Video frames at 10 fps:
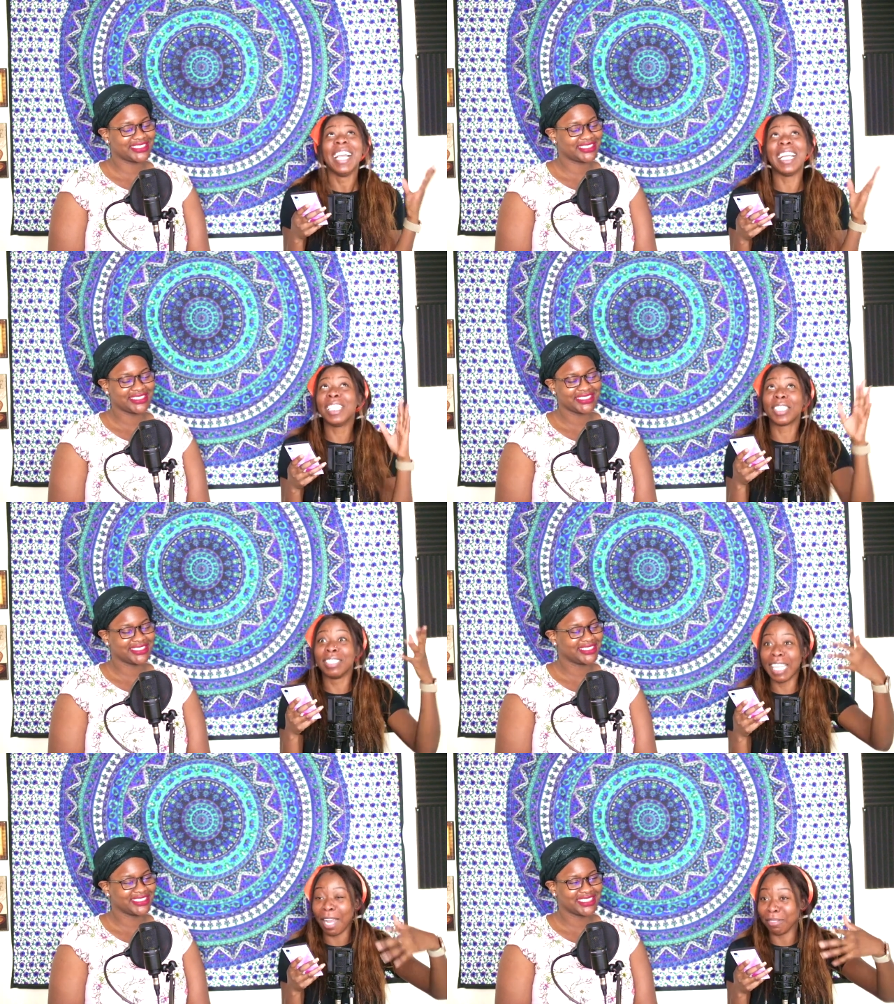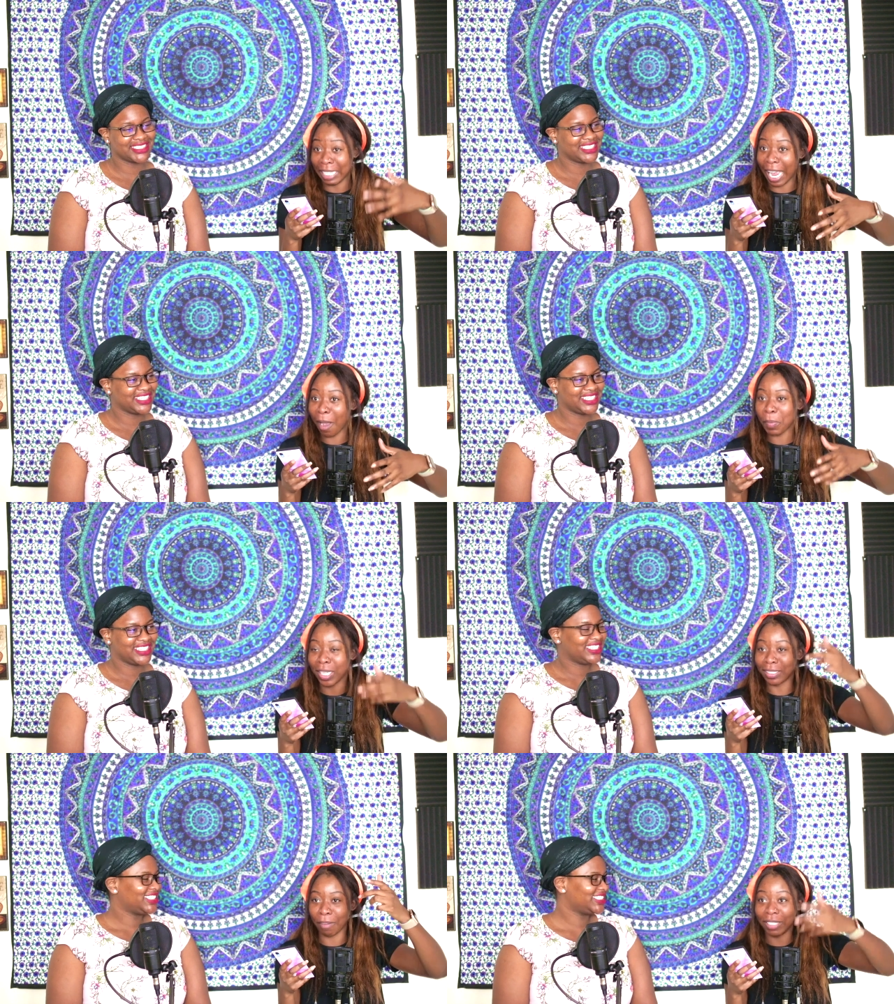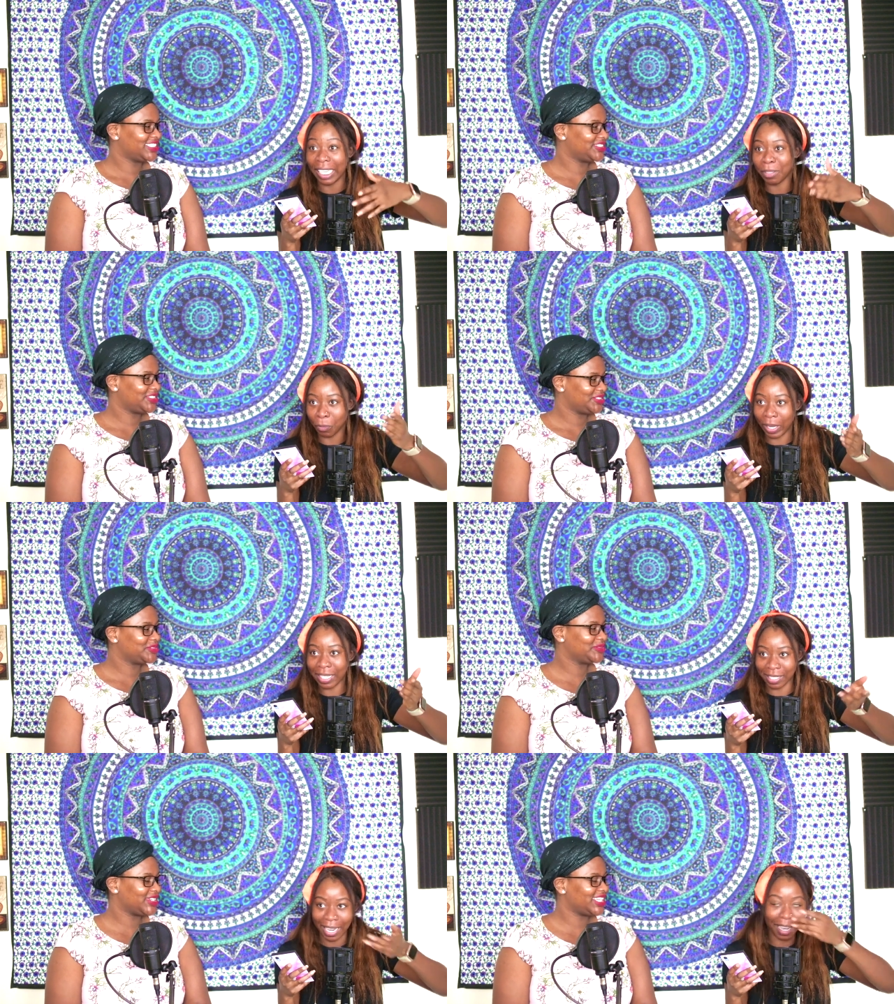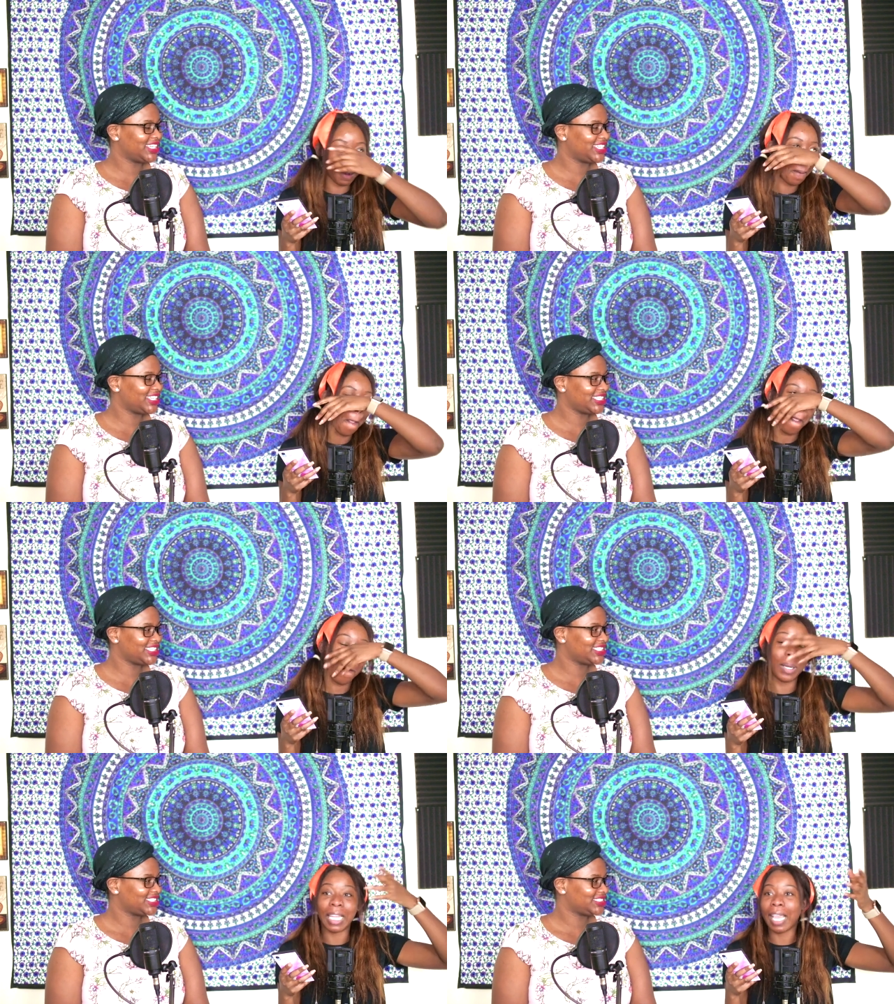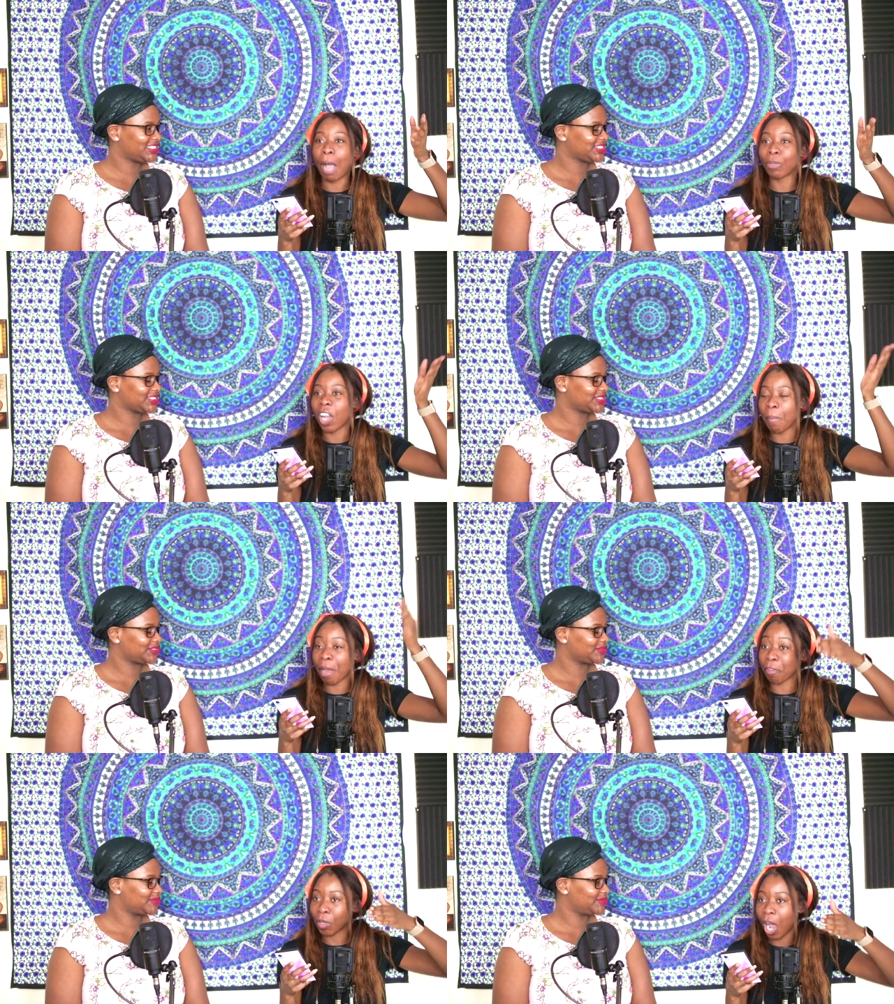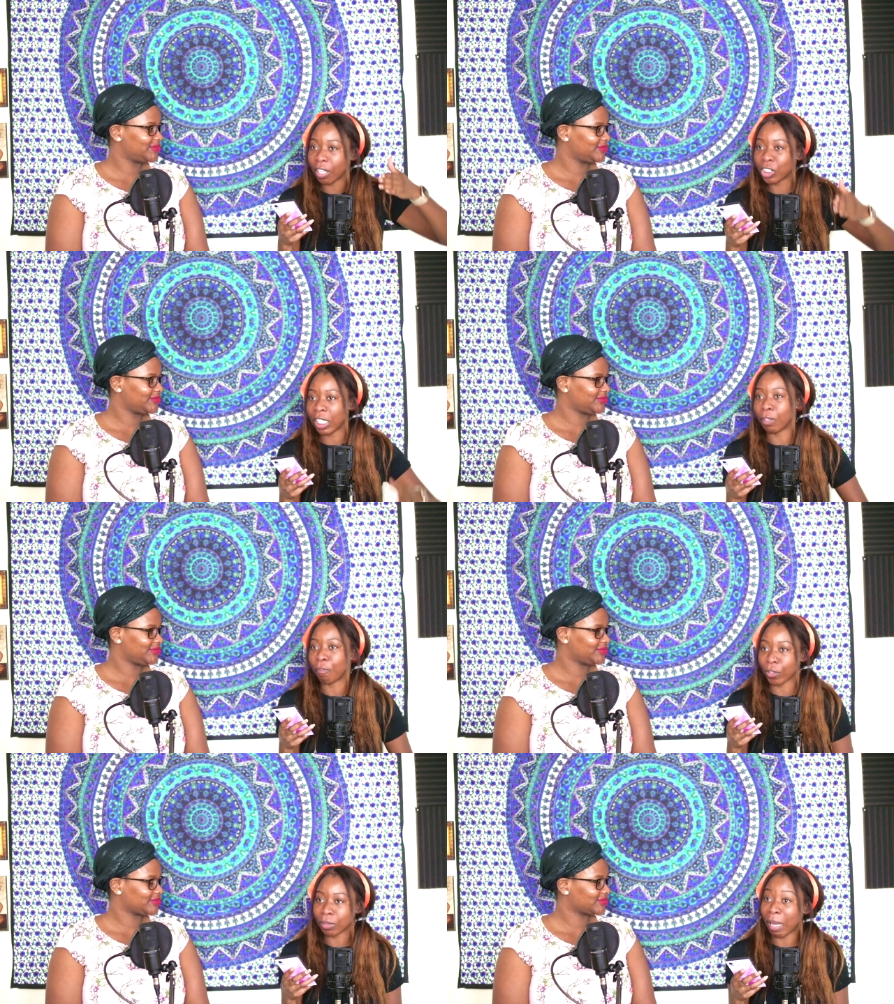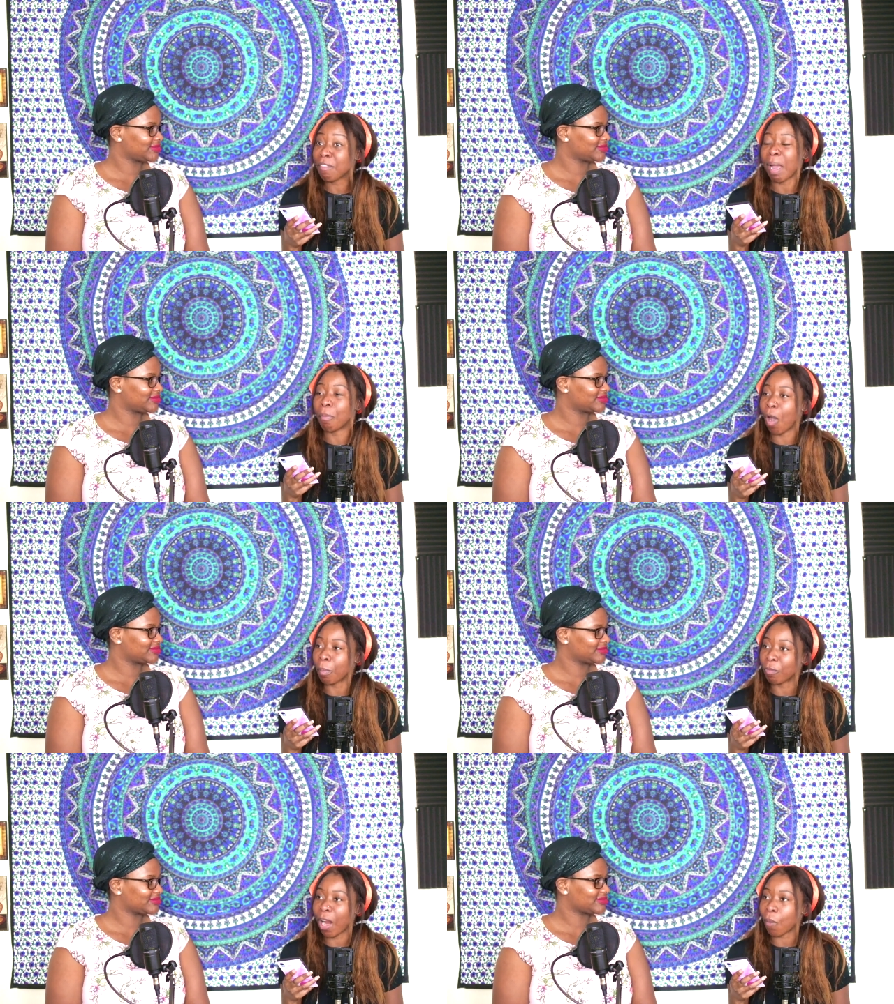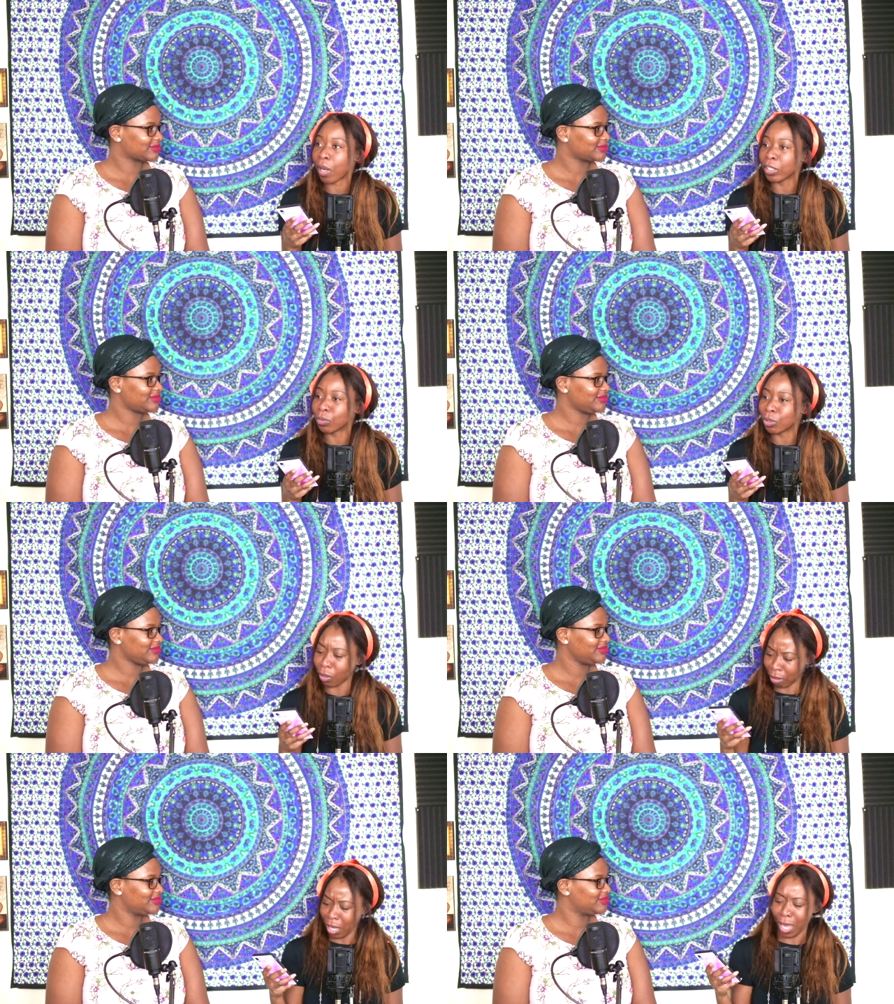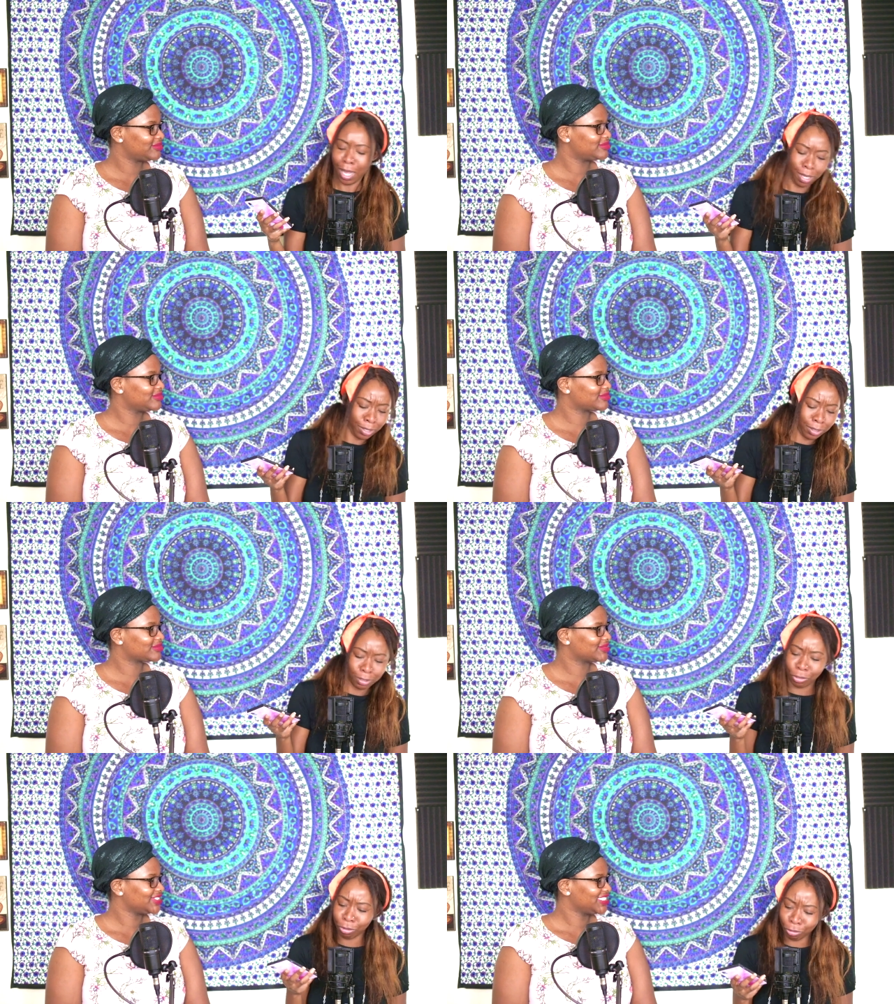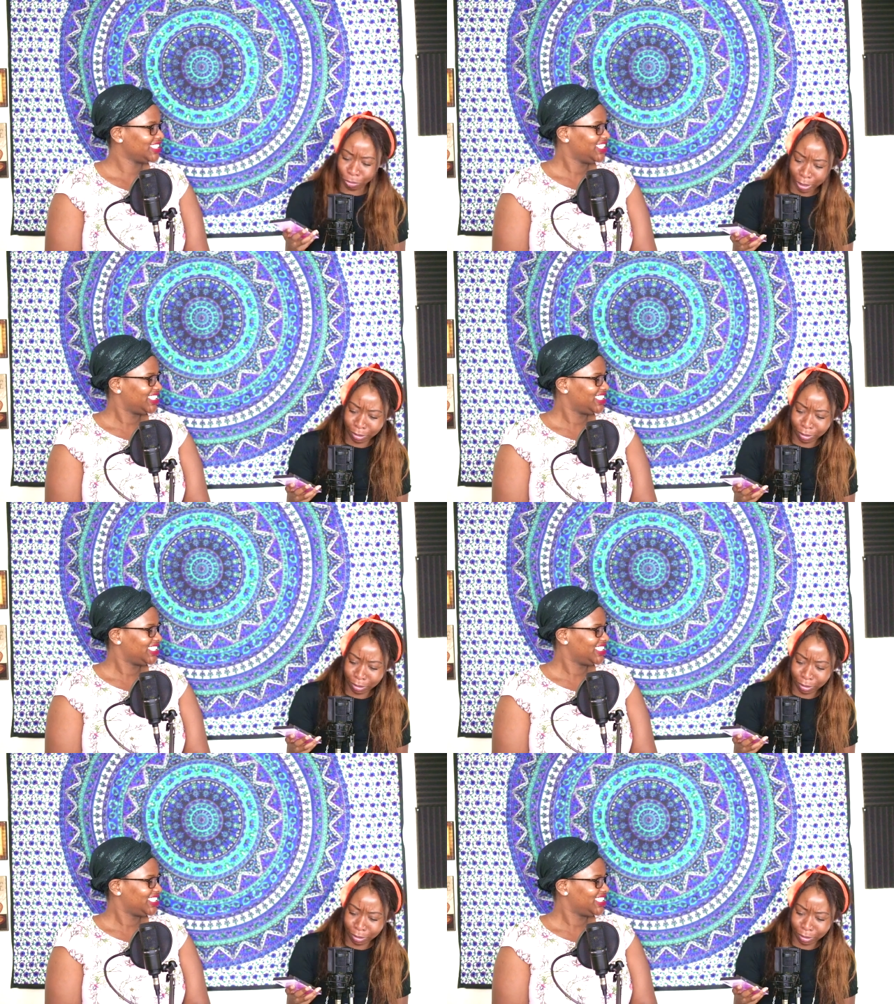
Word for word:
Speaker 1: and this is not now because I've gained weight now. Right. But like, I would come back from college, and the first, my, even my mom, before I walk in through the door, ah, did you lose weight?